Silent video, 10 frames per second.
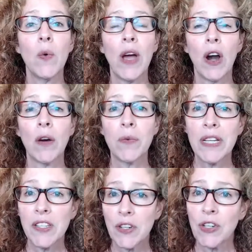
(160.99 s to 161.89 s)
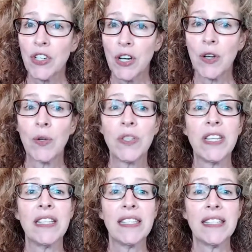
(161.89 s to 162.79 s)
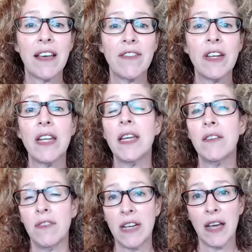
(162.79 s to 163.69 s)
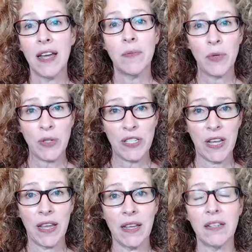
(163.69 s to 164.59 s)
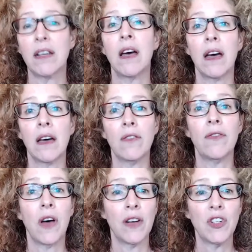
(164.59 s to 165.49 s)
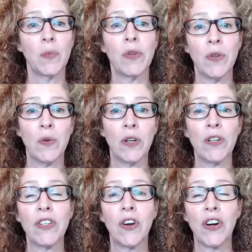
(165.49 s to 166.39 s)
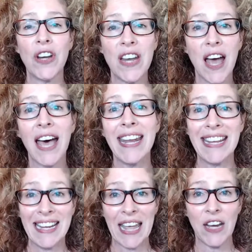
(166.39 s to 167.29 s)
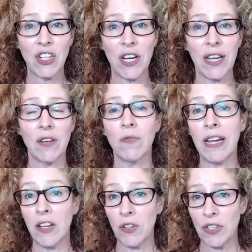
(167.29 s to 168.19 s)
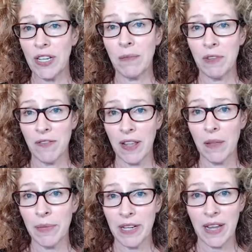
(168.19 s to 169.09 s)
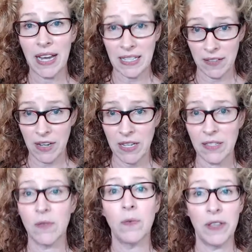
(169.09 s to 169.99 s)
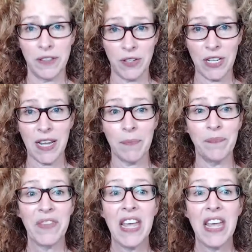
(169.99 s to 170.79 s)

Our research shows that 79% of entrepreneurs are not engaging in regular team development activities with their team.